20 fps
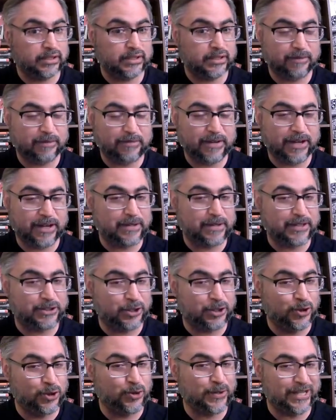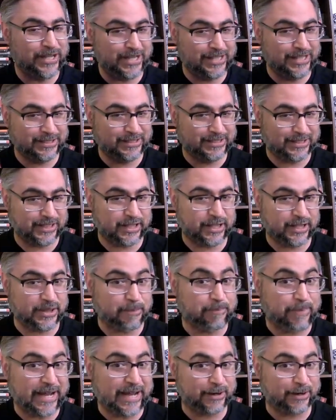I'm not going to be too easy on the
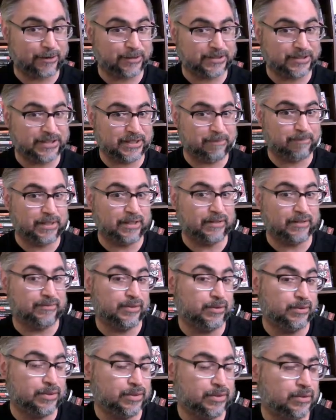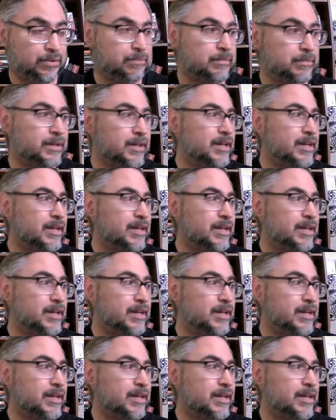powers that be of YouTube.